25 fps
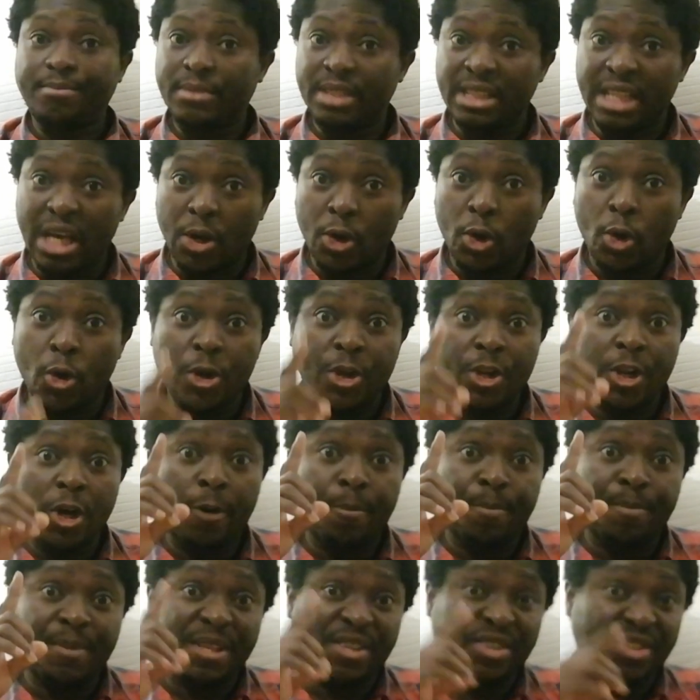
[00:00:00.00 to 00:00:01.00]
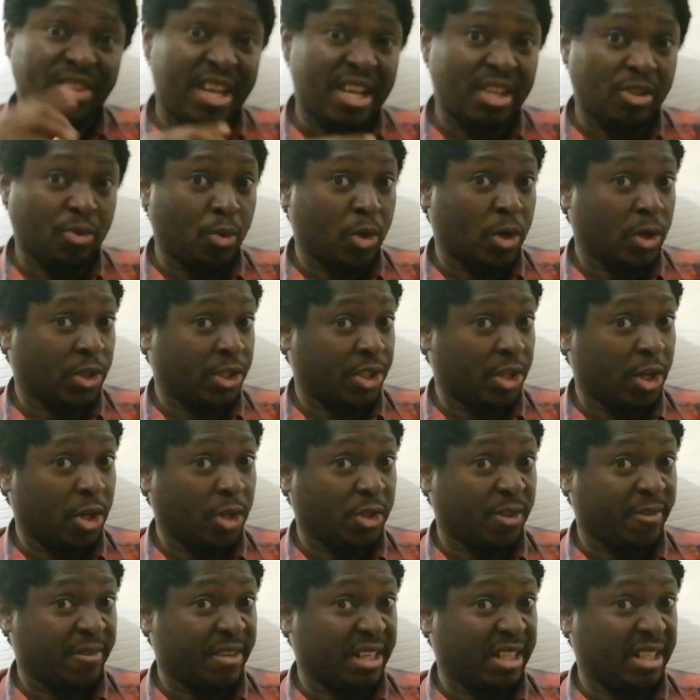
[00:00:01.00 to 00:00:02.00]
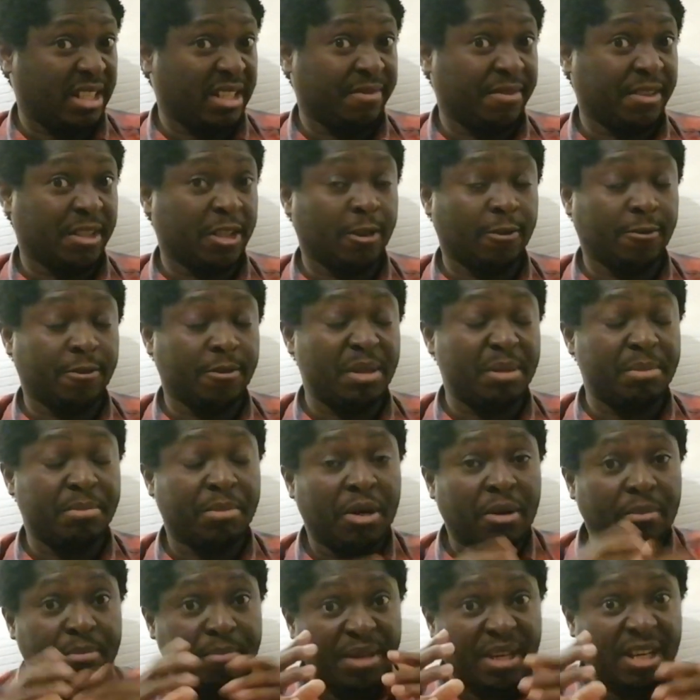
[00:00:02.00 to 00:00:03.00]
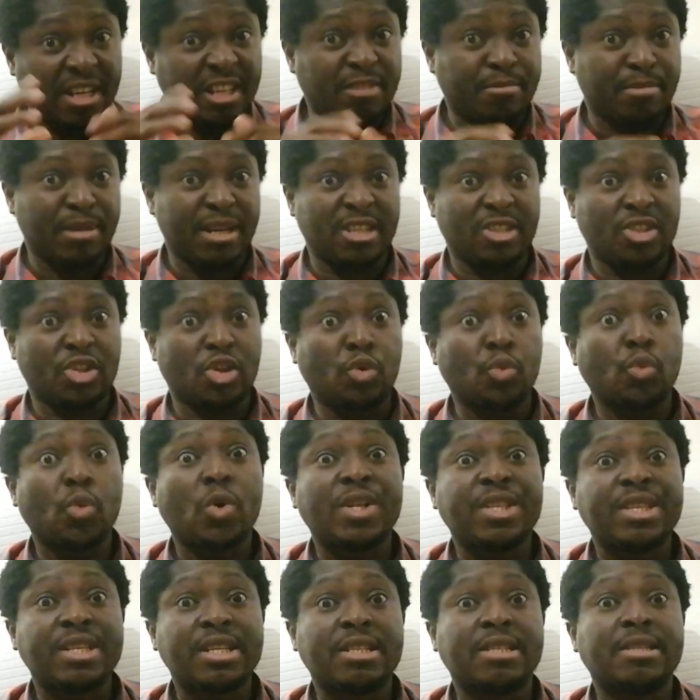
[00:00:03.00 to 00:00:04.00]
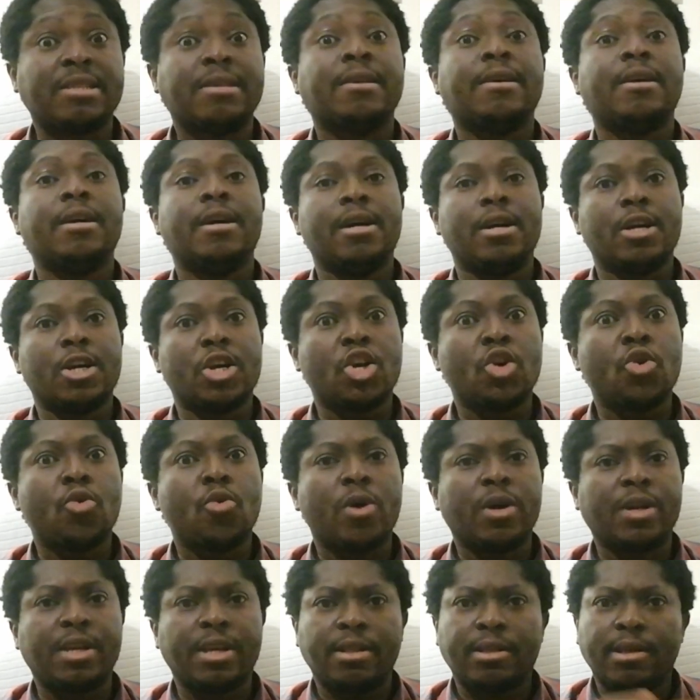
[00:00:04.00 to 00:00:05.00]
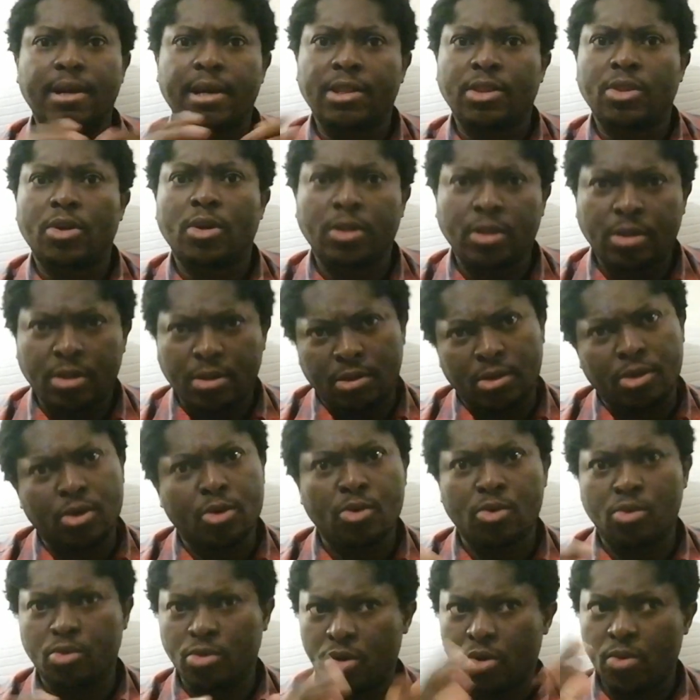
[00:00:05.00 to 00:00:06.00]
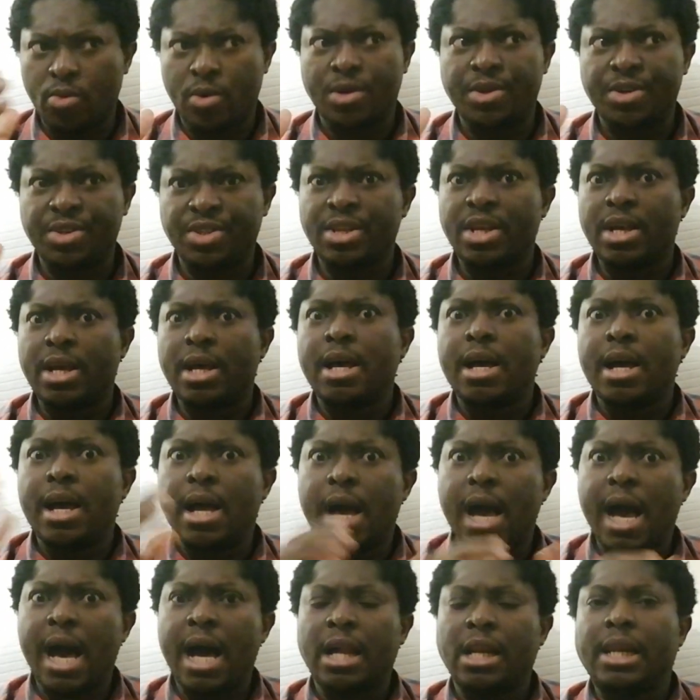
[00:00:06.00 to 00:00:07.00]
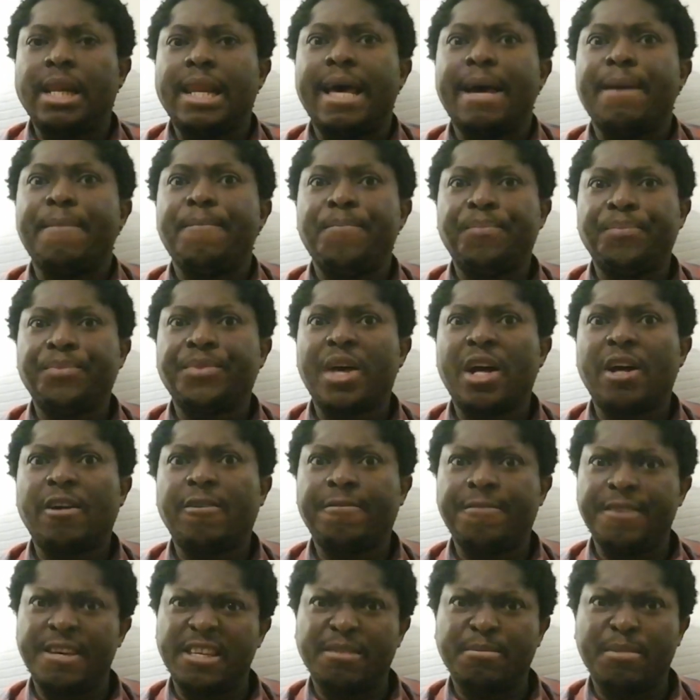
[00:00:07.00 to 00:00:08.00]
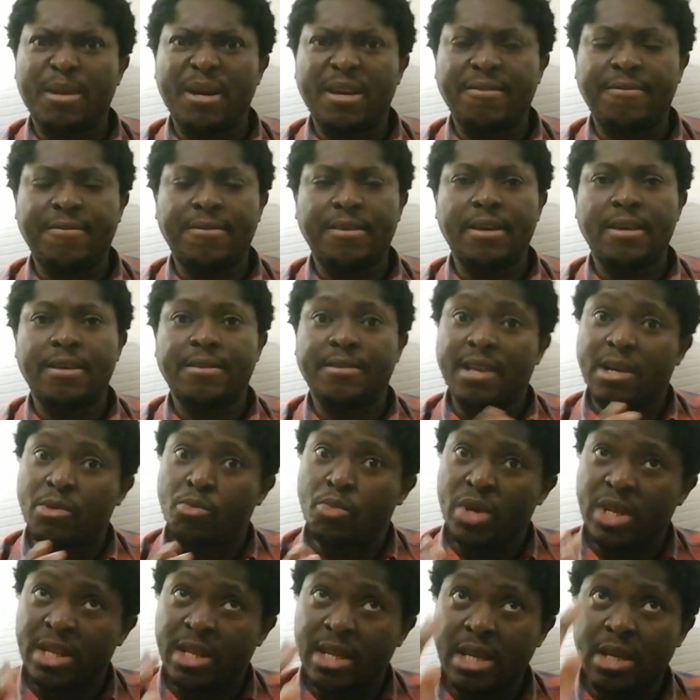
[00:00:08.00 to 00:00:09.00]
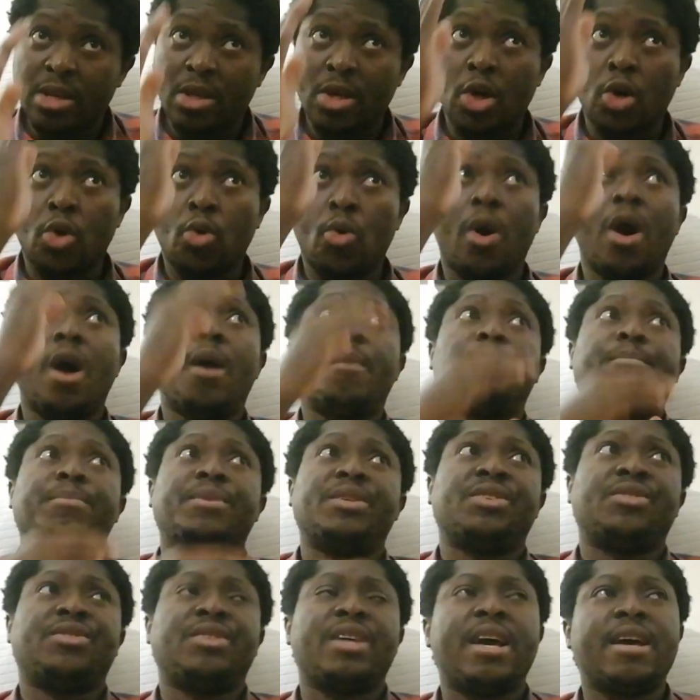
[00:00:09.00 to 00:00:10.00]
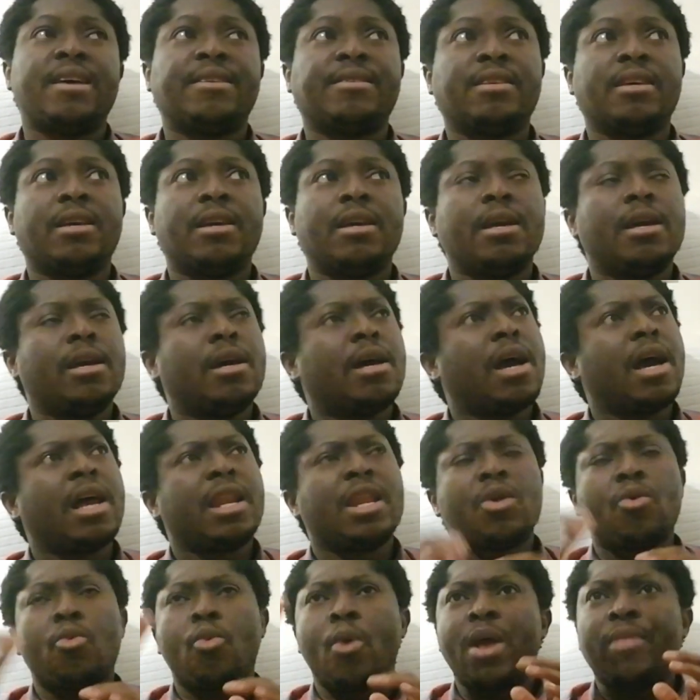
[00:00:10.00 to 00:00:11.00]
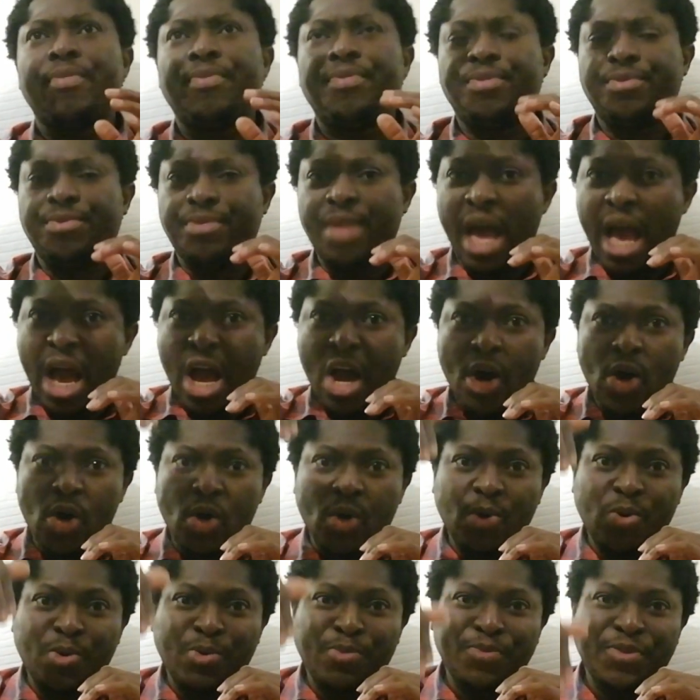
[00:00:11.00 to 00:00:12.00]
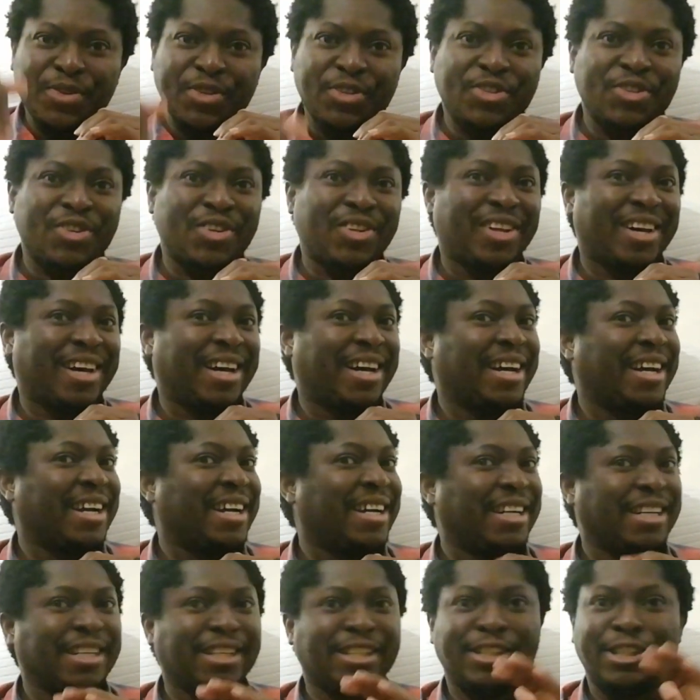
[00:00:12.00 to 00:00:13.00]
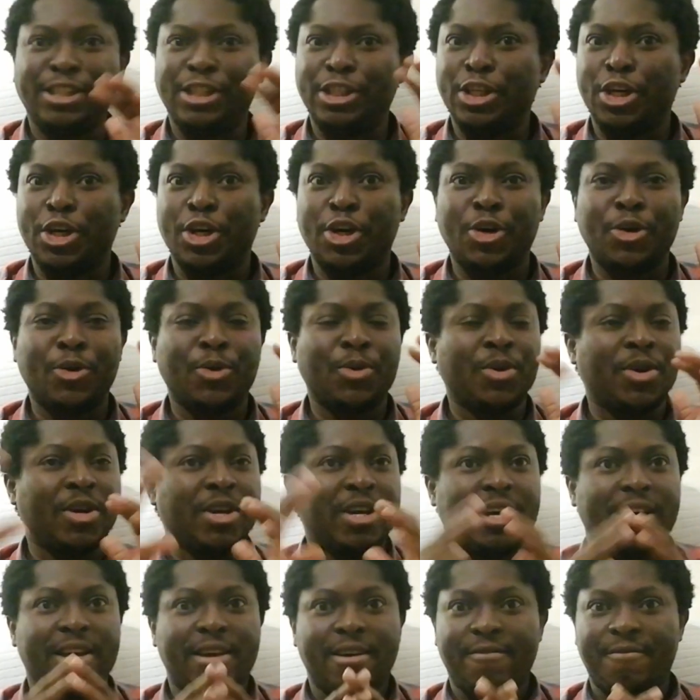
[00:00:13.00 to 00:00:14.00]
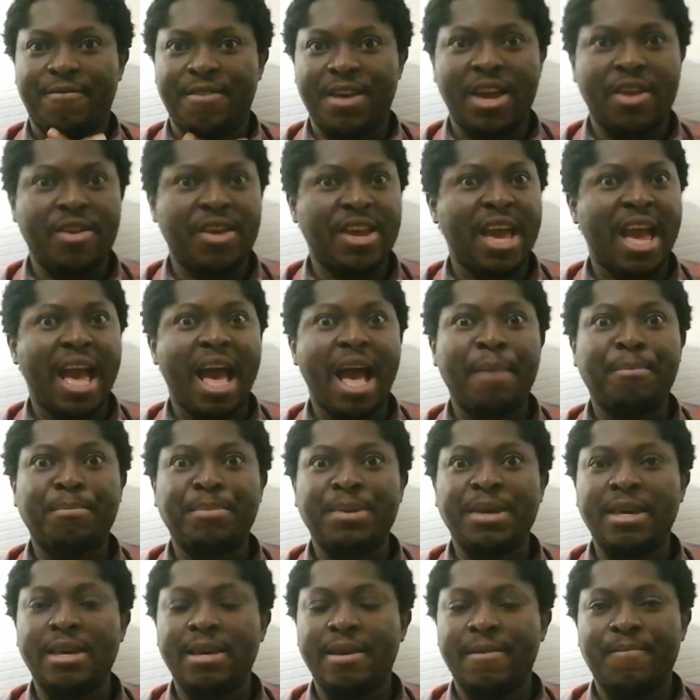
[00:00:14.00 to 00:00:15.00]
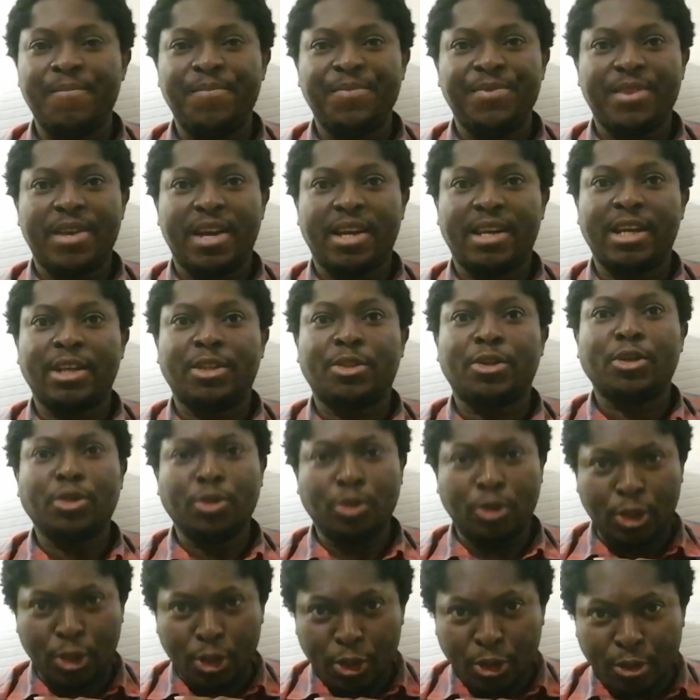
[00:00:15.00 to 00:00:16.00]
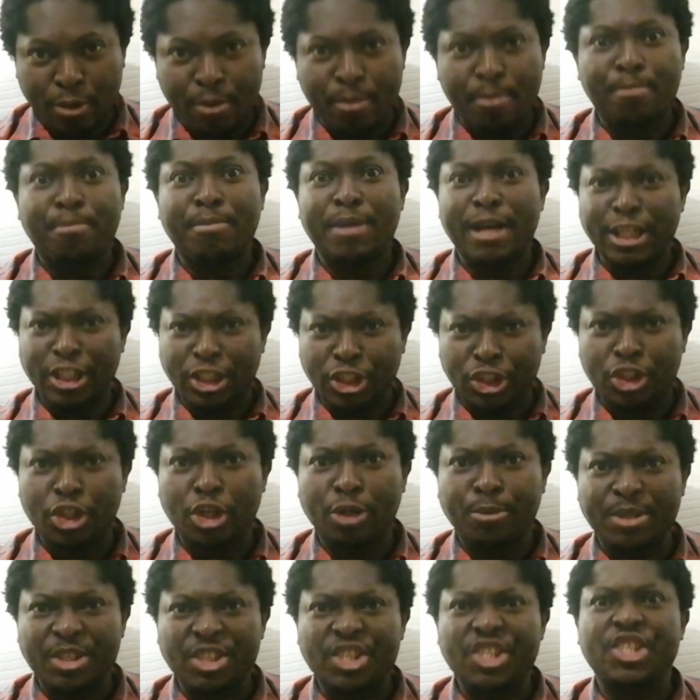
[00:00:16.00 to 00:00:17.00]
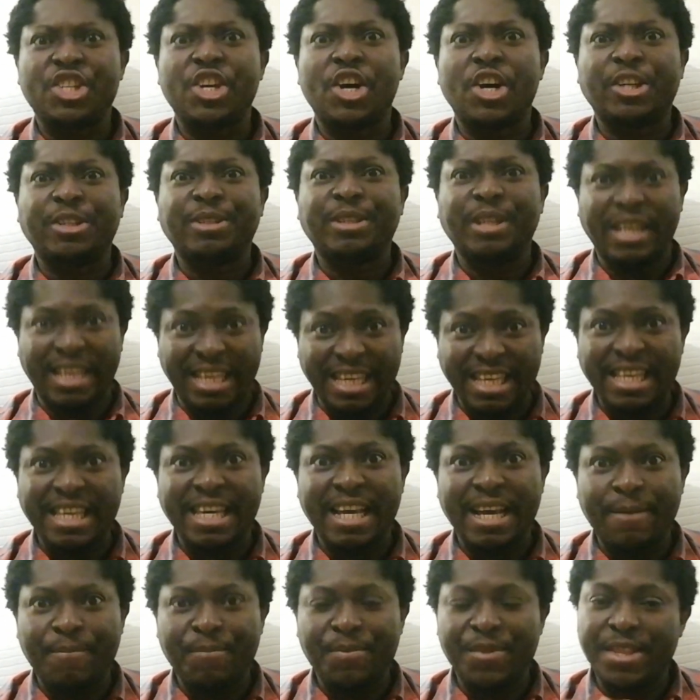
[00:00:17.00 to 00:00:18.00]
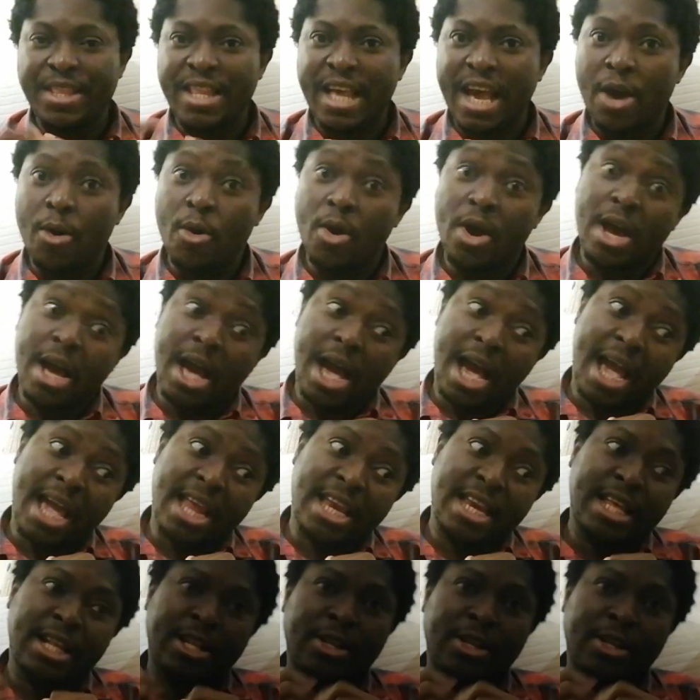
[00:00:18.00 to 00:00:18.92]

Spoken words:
Now, going up the stairs was also very difficult for me, but because my son wanted to go on it, I thought, no worries, I'll face my fears. And we did go up the stairs, and he went down the slide, you know, very happy. And I thought, good, my job is done here. Now I need